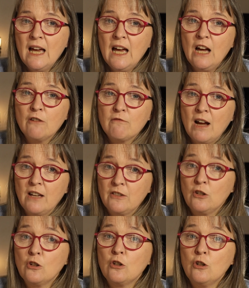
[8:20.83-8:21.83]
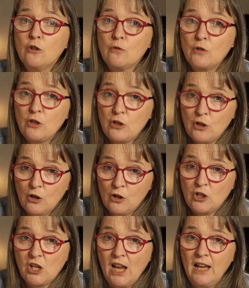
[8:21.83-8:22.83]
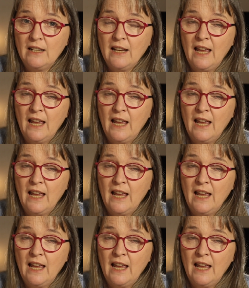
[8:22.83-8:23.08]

rather than a Google Search ad.